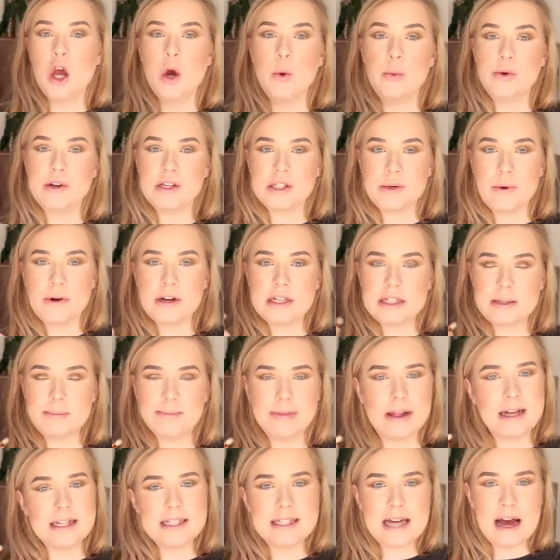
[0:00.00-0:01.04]
We're just going to
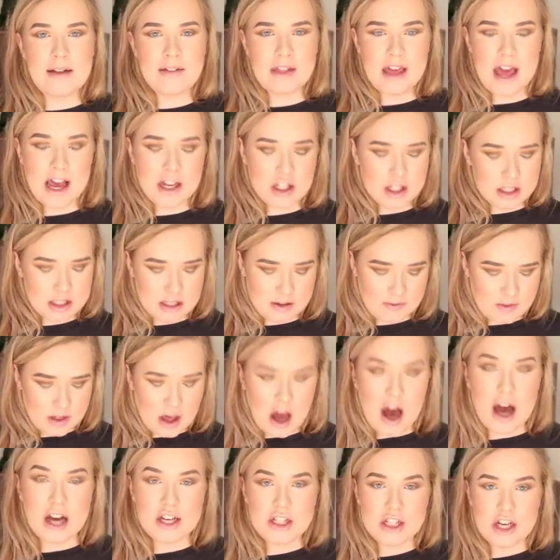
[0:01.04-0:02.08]
blend out the edges of the
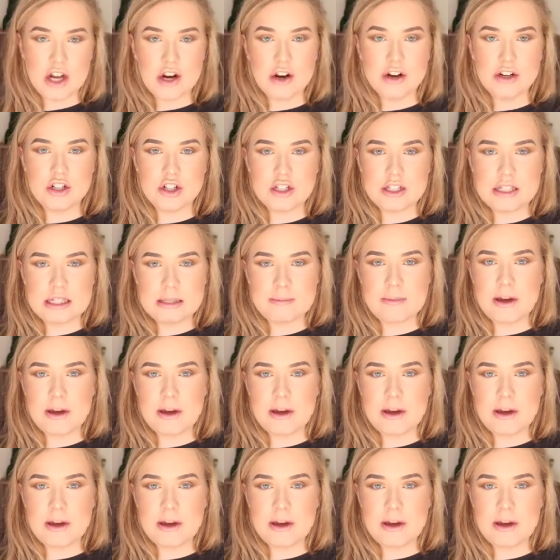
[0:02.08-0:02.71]
eyeshadow just to